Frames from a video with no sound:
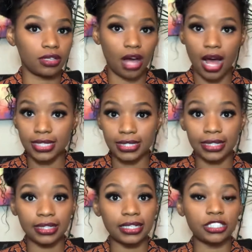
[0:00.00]

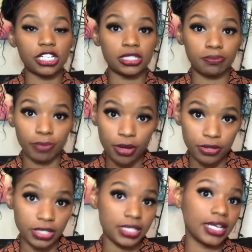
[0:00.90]
constantly just
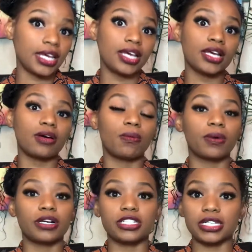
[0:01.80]
boasting,
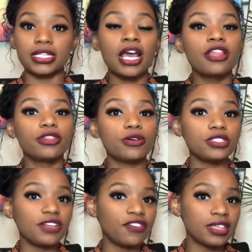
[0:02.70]
or just those
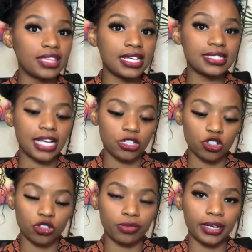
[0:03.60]
different things can
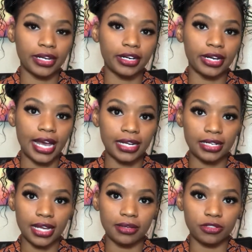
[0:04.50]
trigger and